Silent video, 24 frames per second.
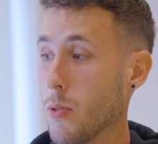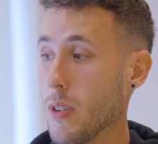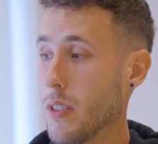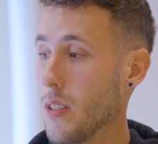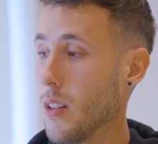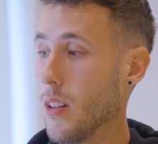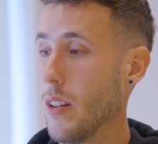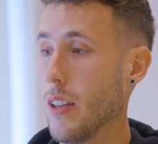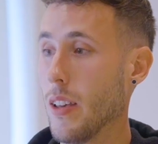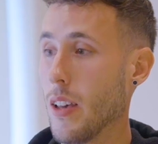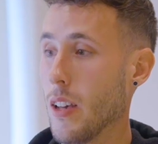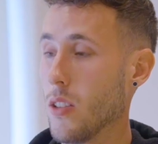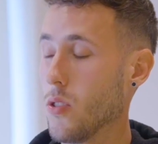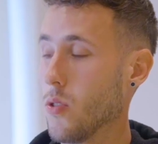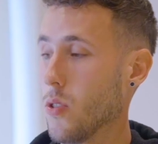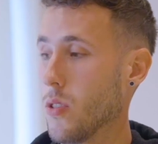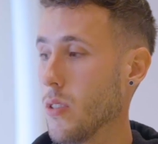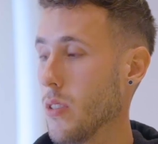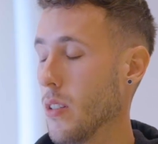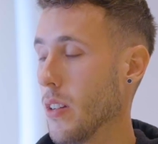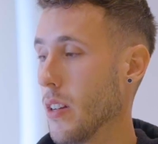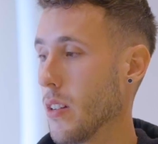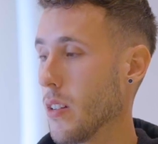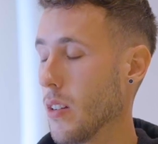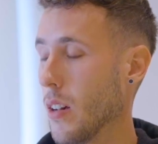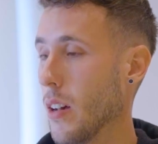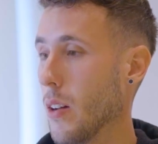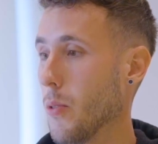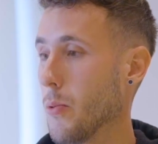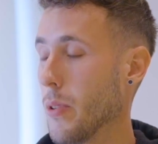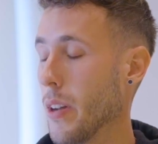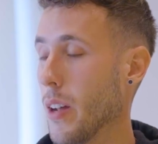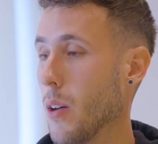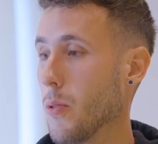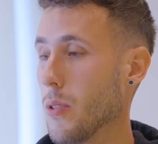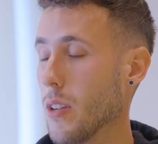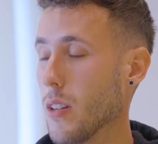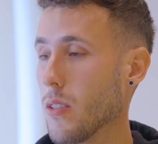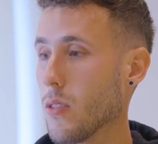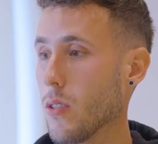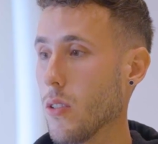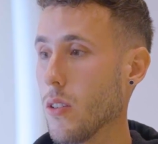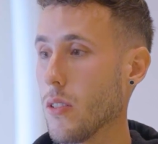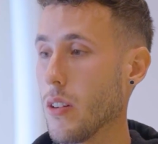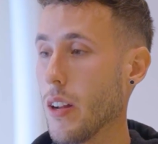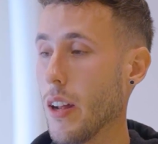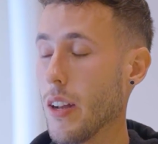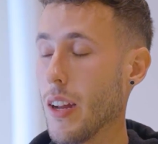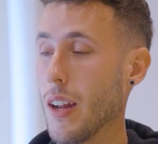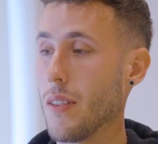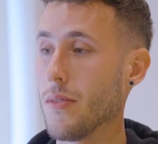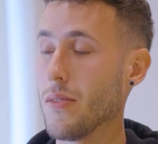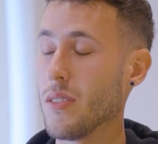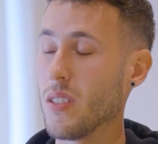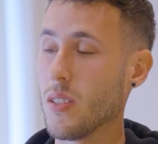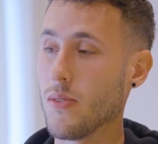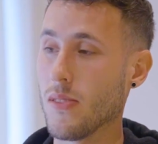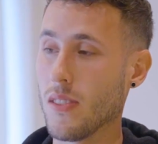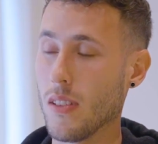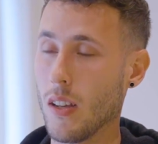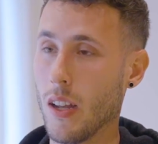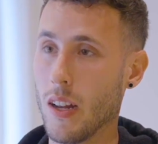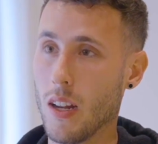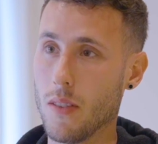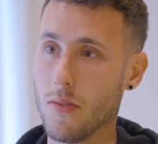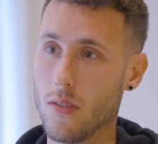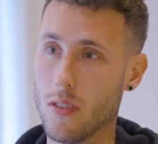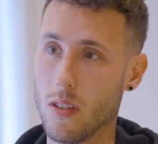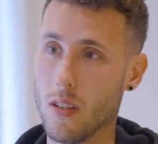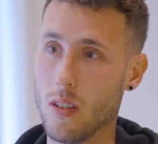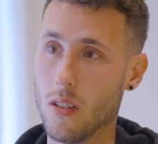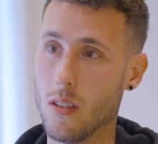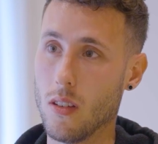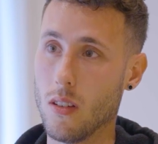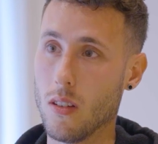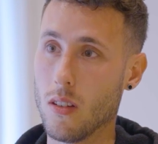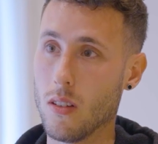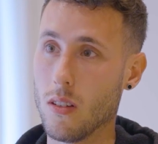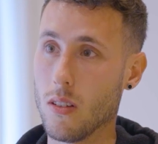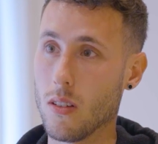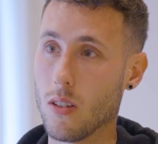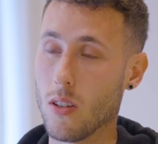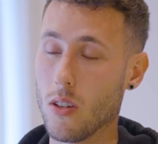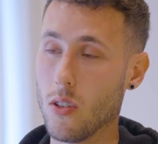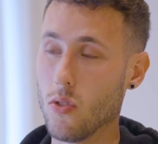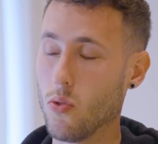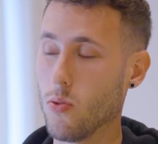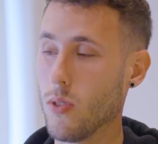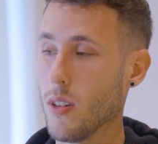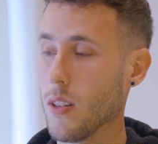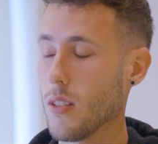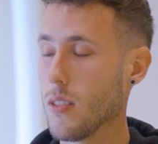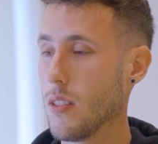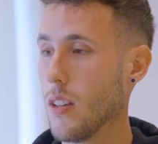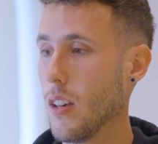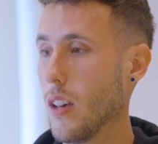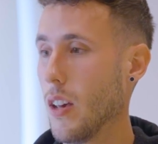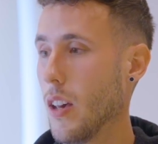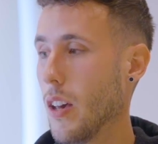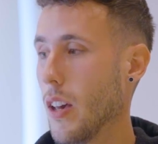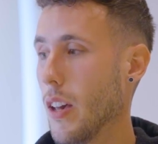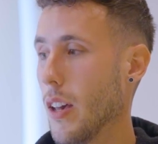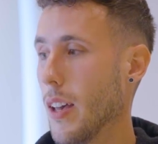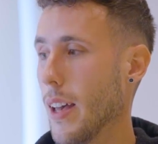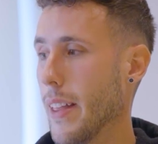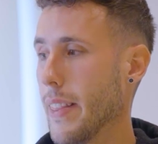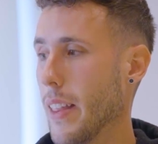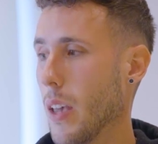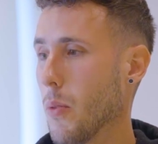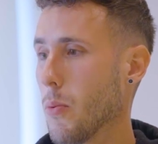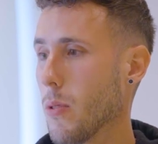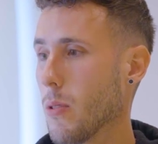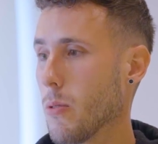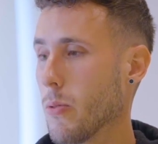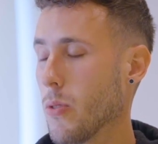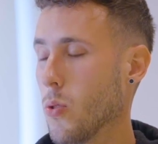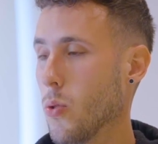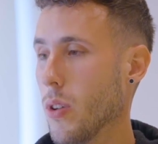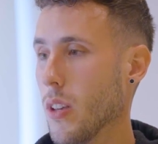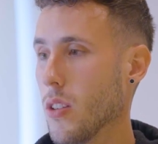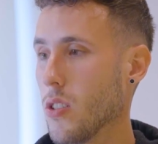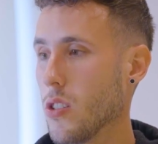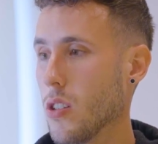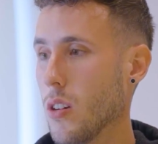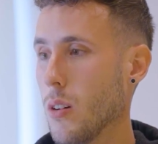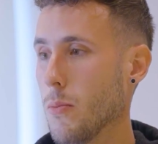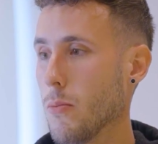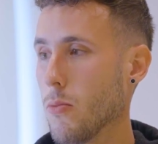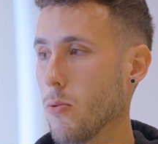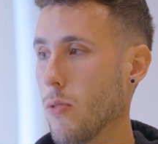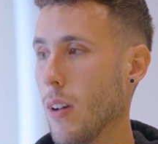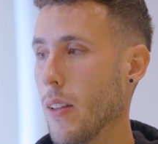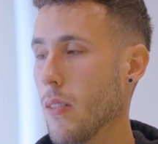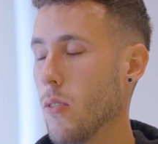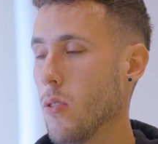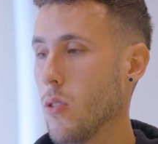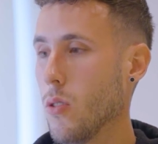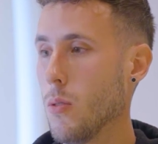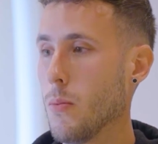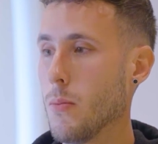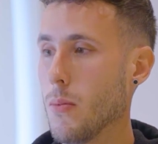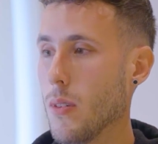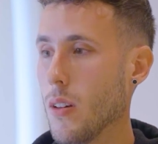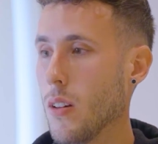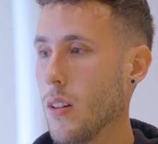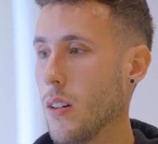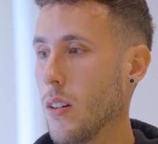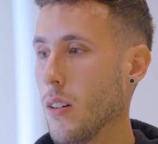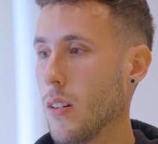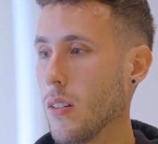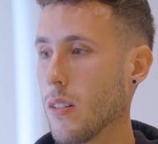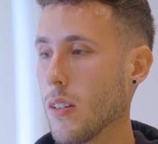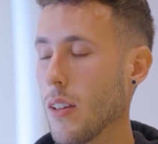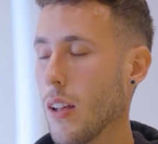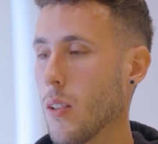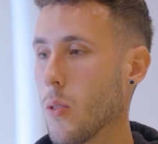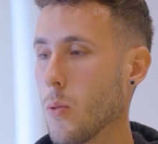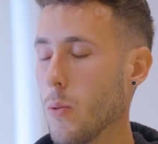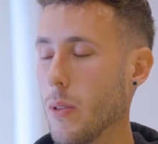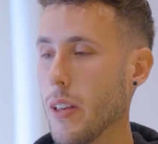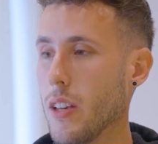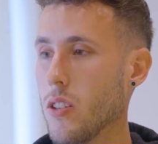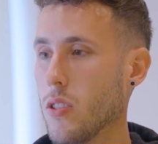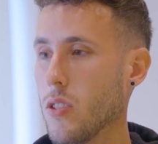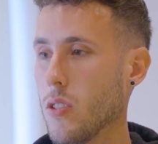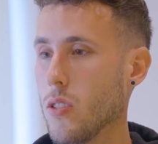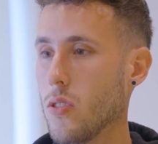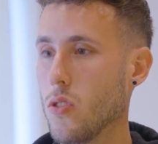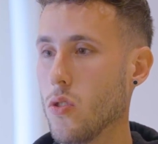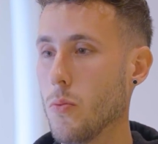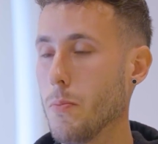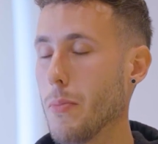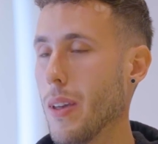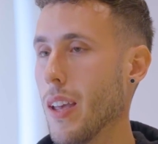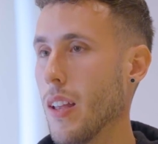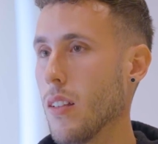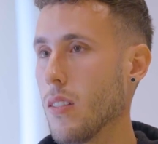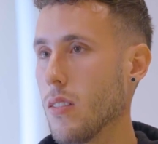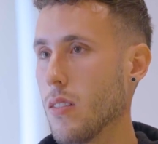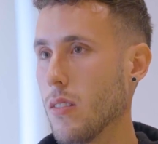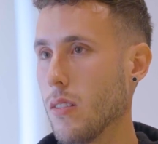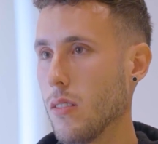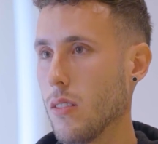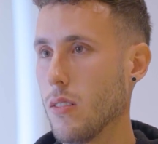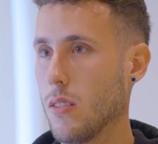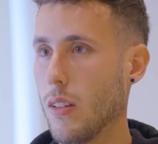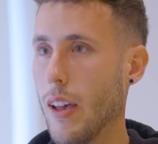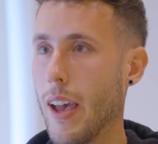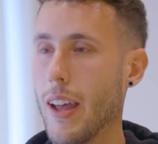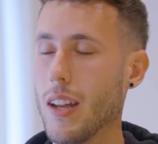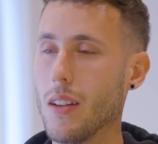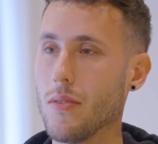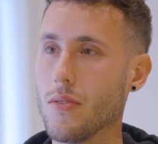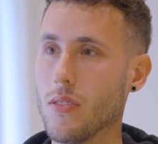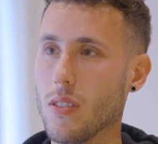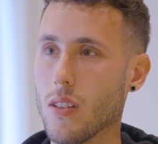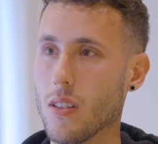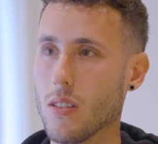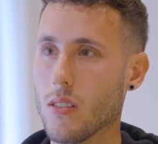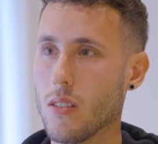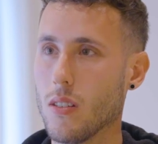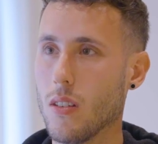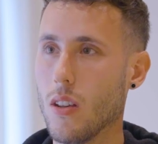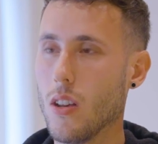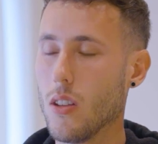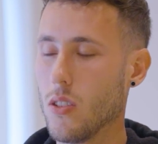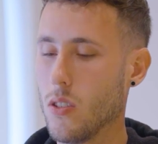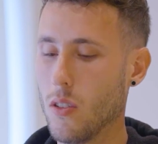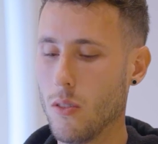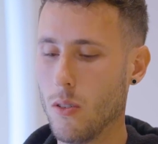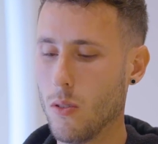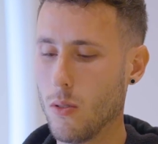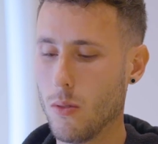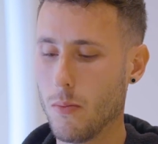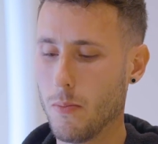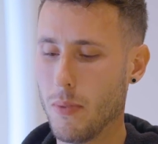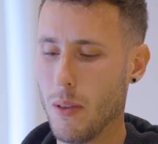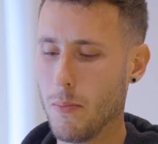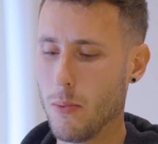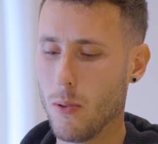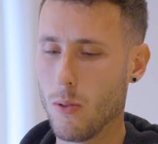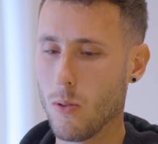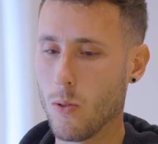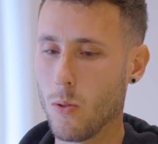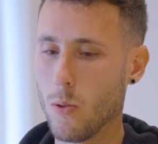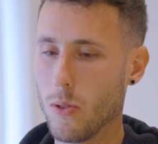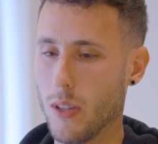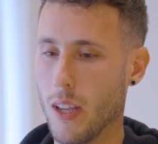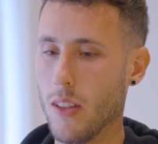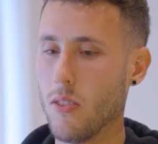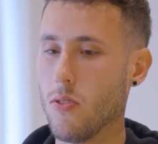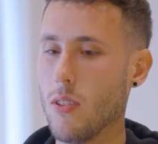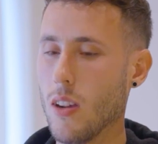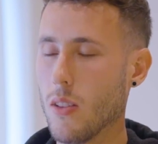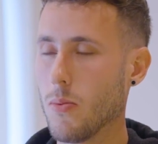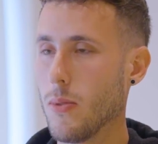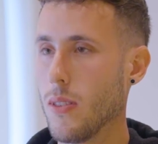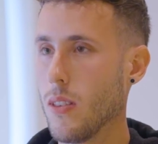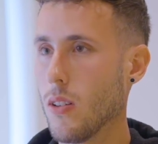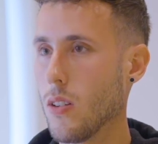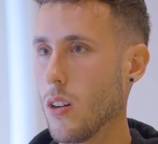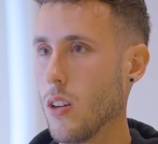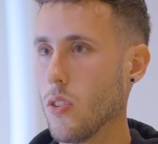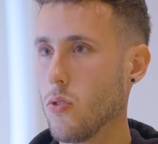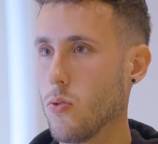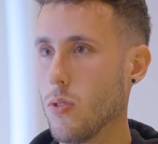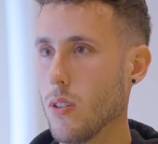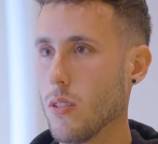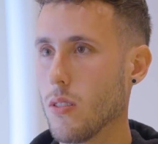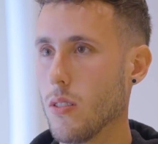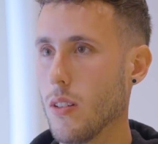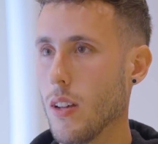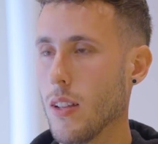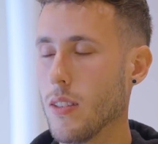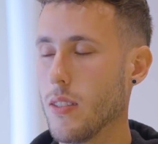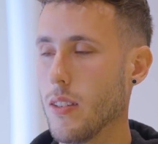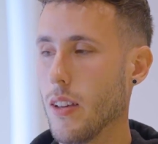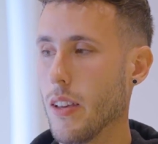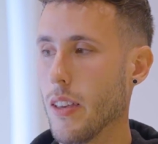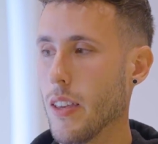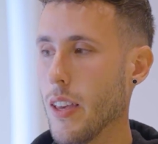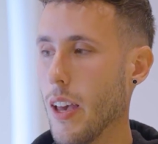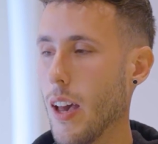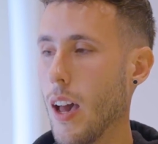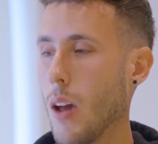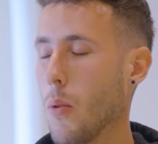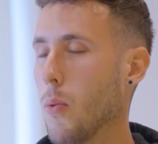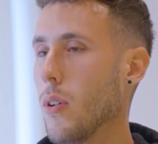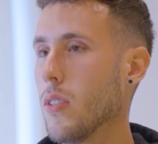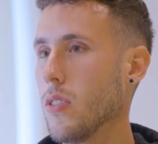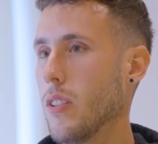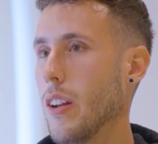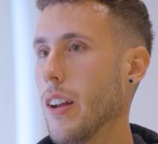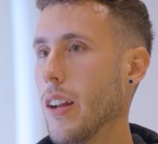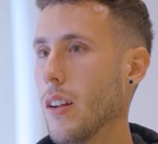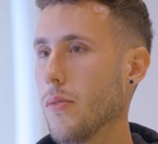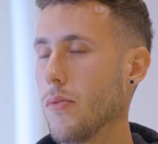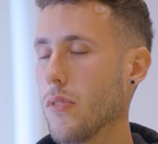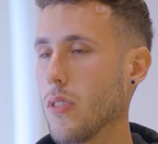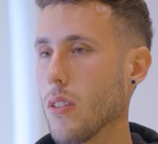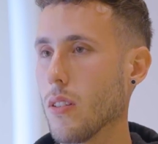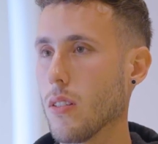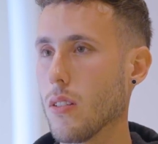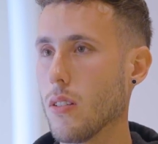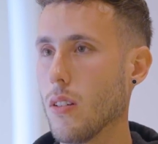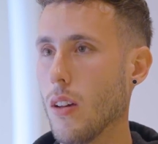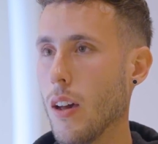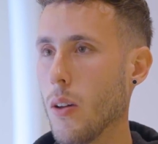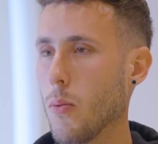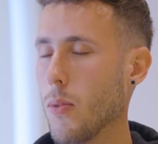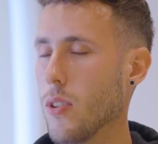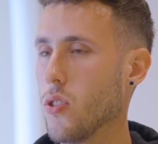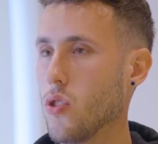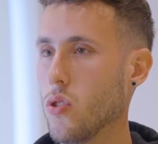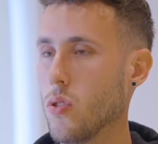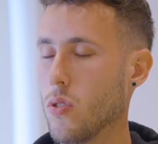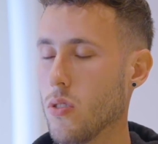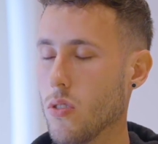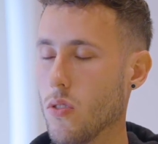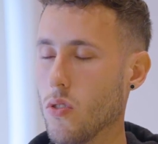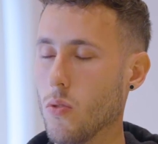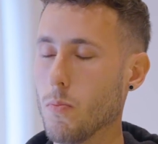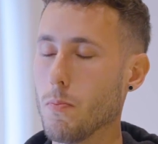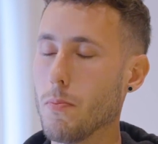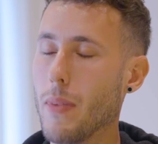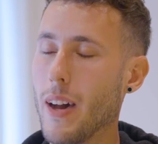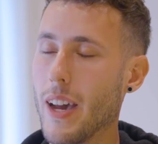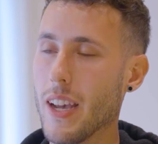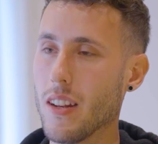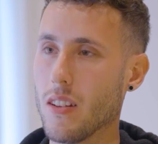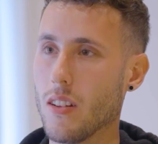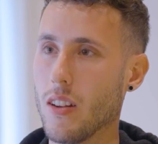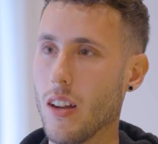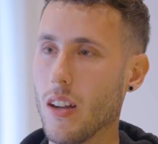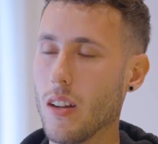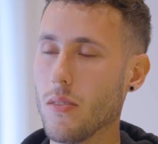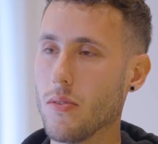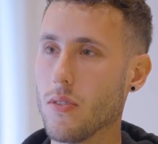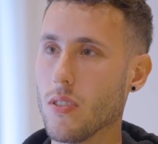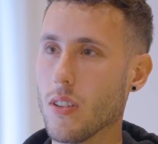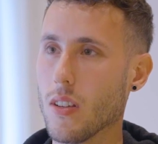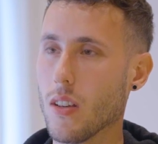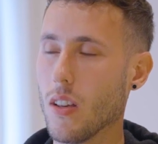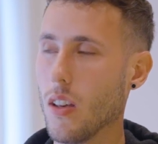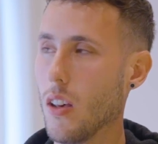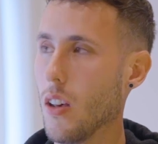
recently I just did an audit on an NFT contract, and they were doing some random calculations to mint NFTs. So people could interact with the contract and say, yeah, I want an NFT. I want just to mint an NFT.